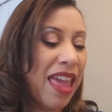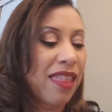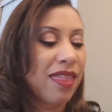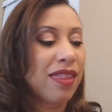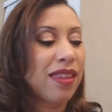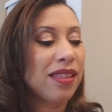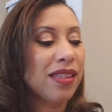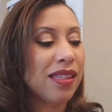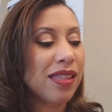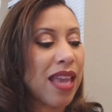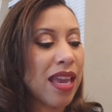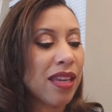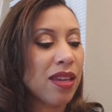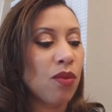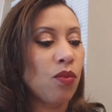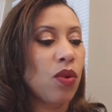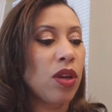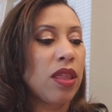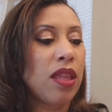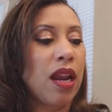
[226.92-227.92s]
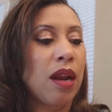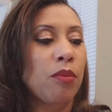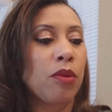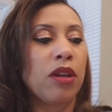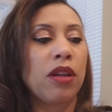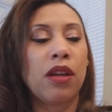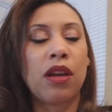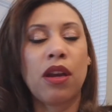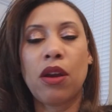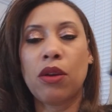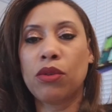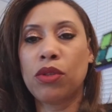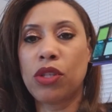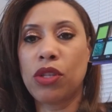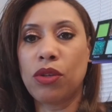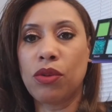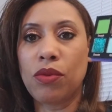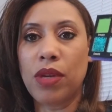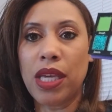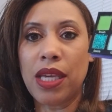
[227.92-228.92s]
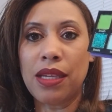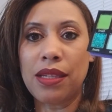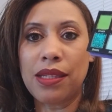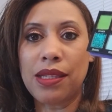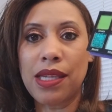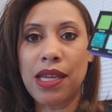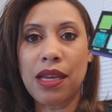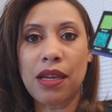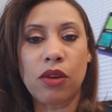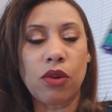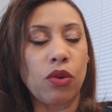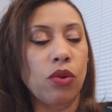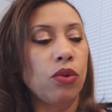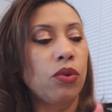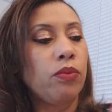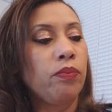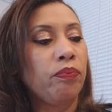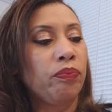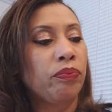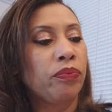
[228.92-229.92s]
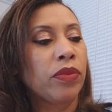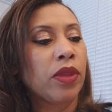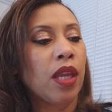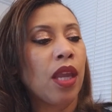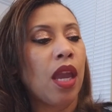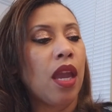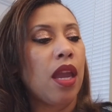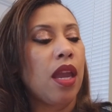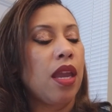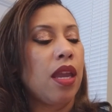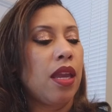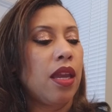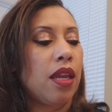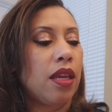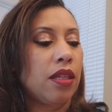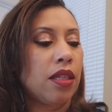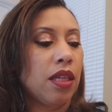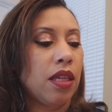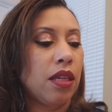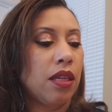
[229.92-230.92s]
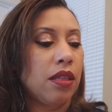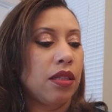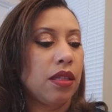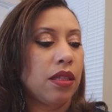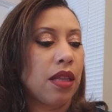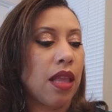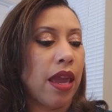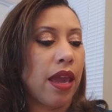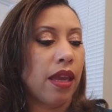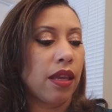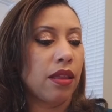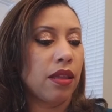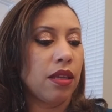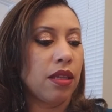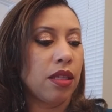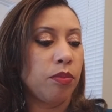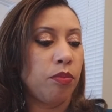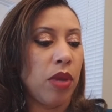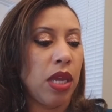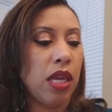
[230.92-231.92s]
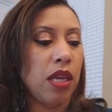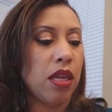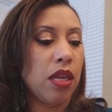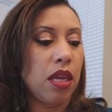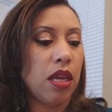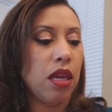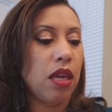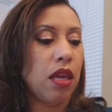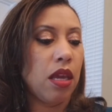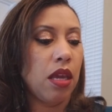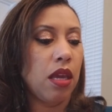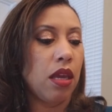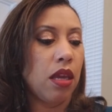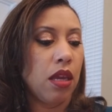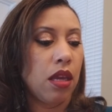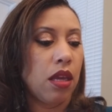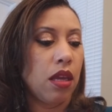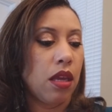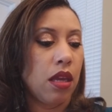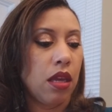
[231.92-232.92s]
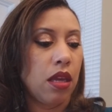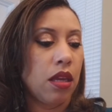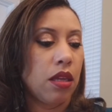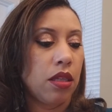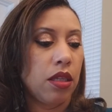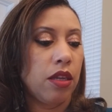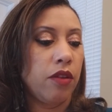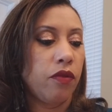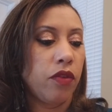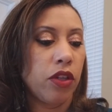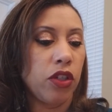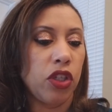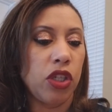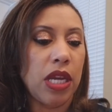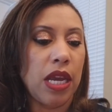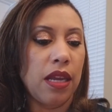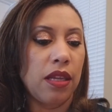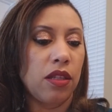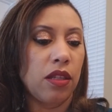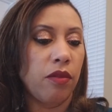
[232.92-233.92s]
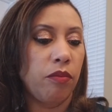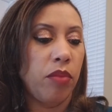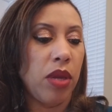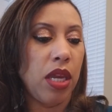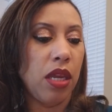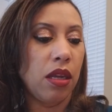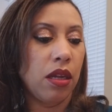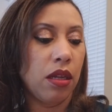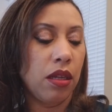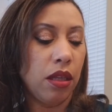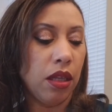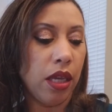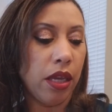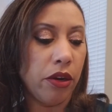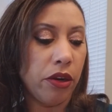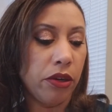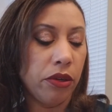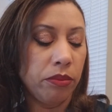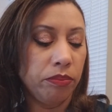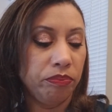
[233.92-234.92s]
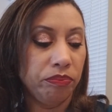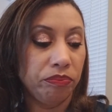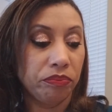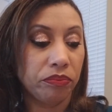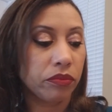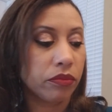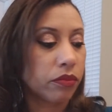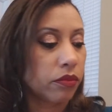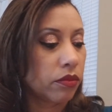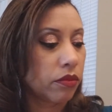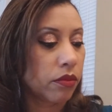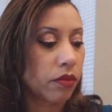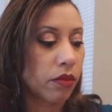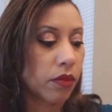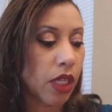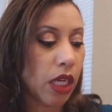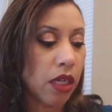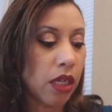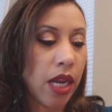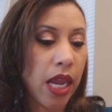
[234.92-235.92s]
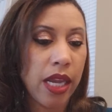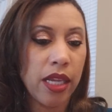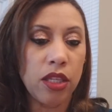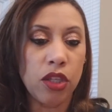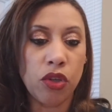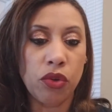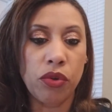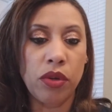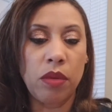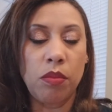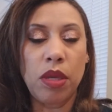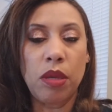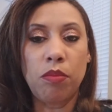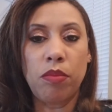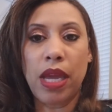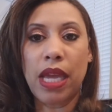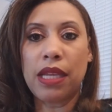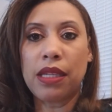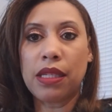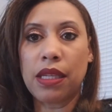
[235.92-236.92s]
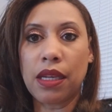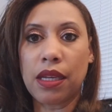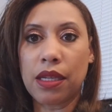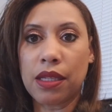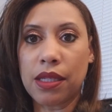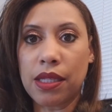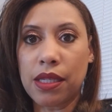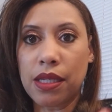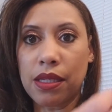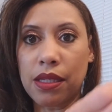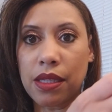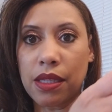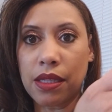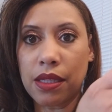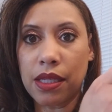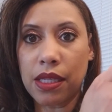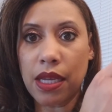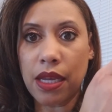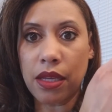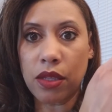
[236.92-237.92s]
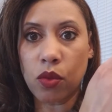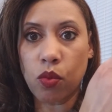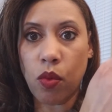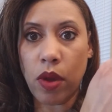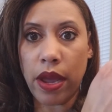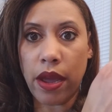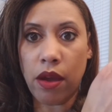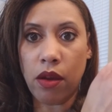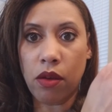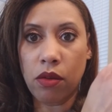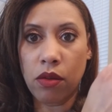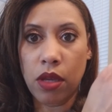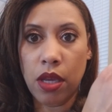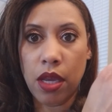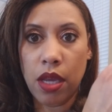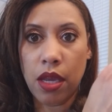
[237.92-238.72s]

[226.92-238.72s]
The second one that I'm going to go to is Tickle, and it's like this pinky, different shades of pink glitter. Nice creamy base and consistency as well.